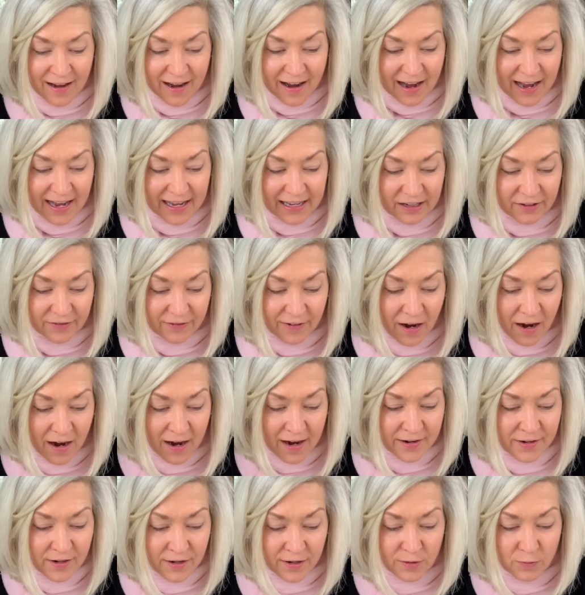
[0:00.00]
I have
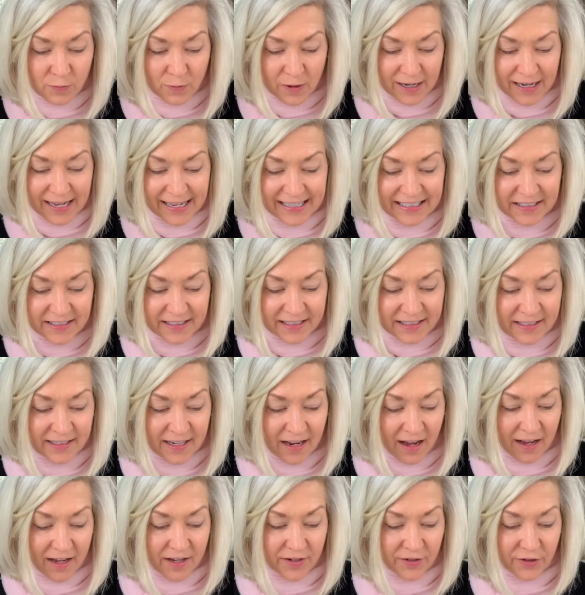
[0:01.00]
uttered what I did
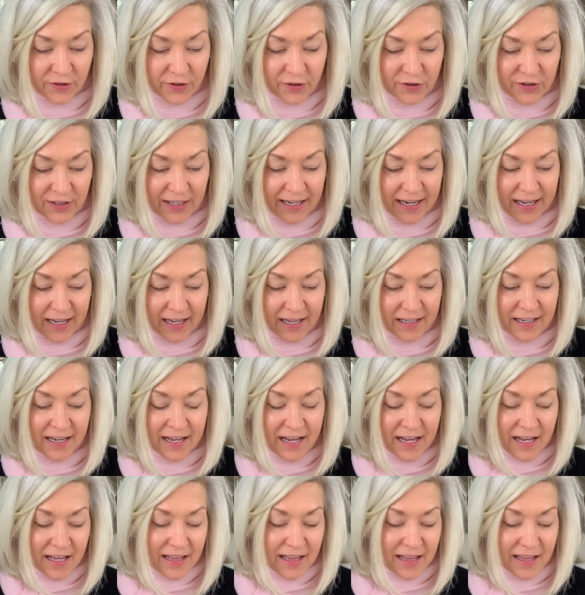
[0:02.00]
not understand,